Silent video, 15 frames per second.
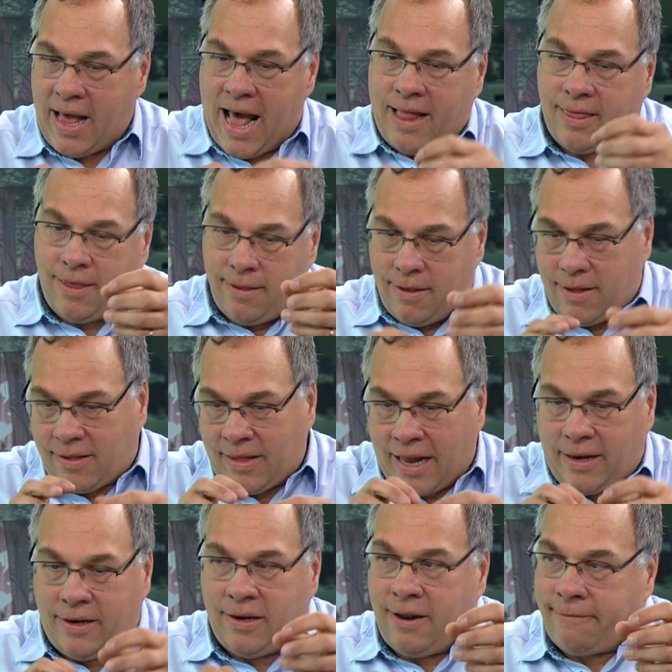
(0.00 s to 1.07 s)
at
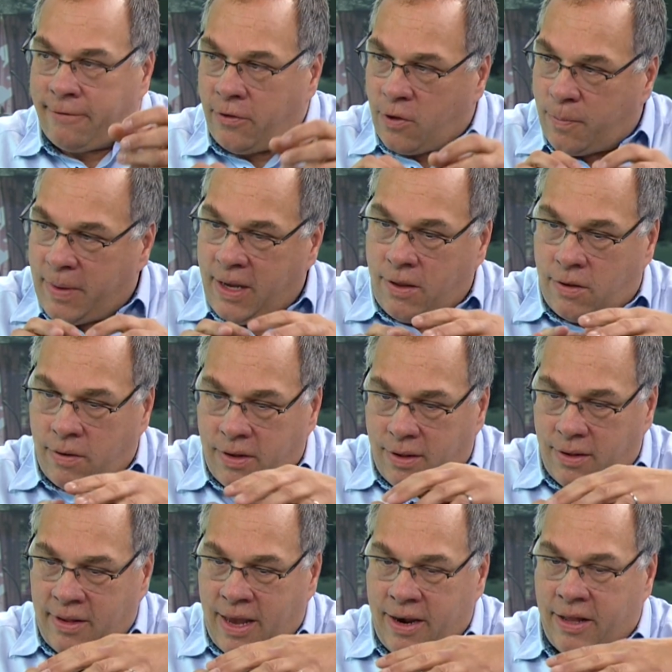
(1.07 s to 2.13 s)
slightly different speeds, so
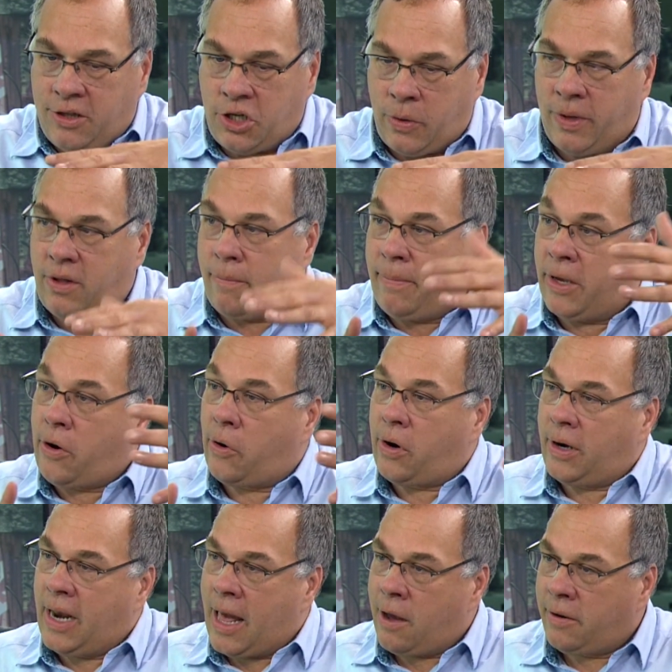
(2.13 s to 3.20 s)
then it generates a bigger
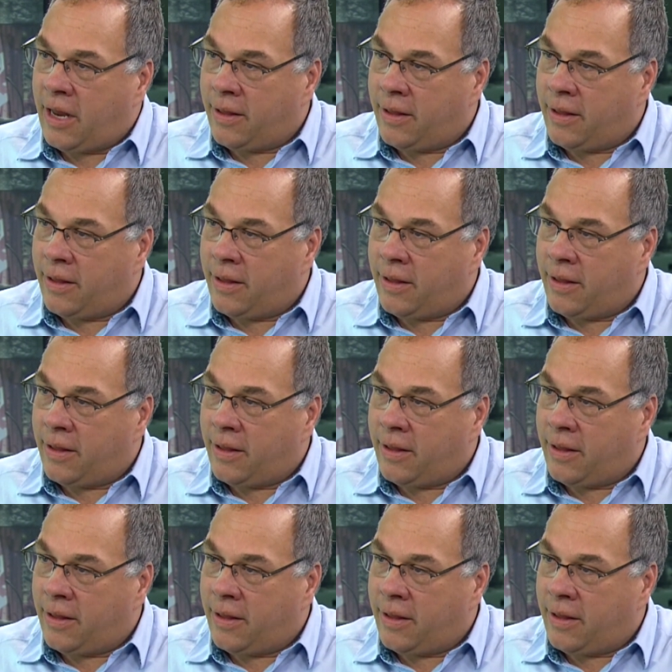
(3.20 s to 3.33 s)
cloud,